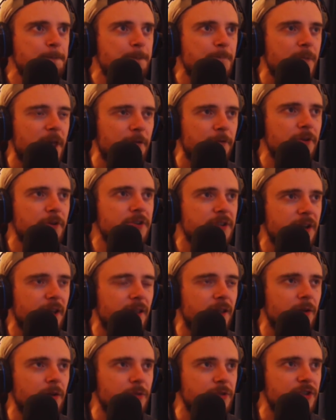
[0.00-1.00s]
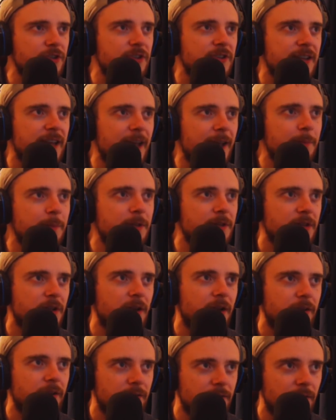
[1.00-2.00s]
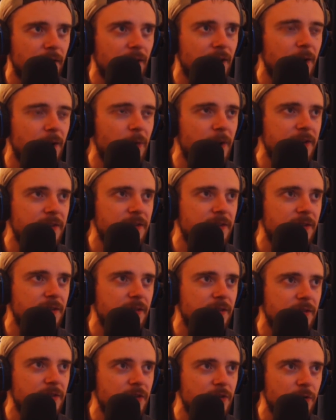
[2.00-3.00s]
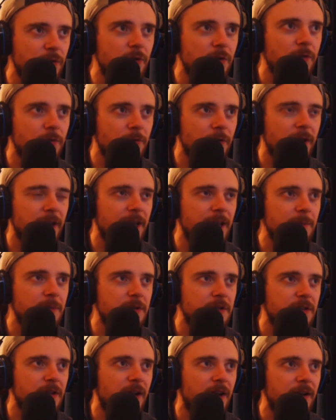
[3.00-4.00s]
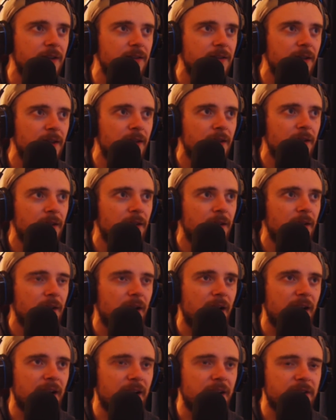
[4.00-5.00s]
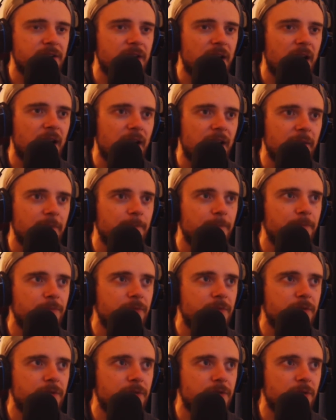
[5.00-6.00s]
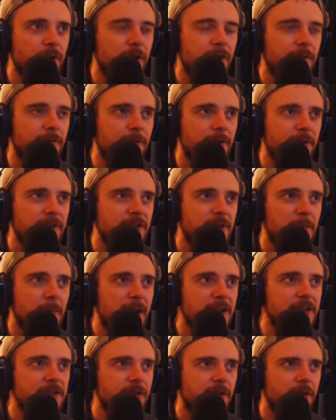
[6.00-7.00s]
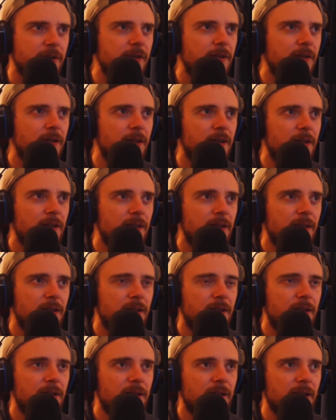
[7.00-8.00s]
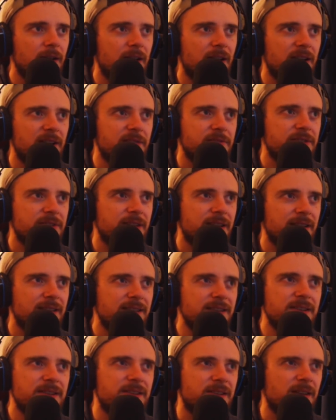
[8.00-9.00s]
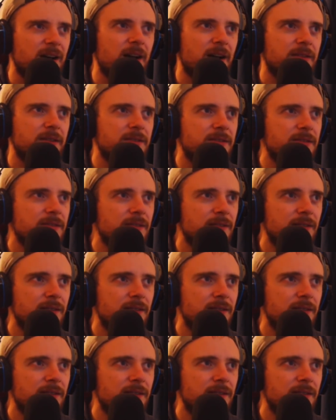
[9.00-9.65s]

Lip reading: At first, I thought it was just game design, and I went to school for game design, and I took it for a semester, and I was like, this sucks.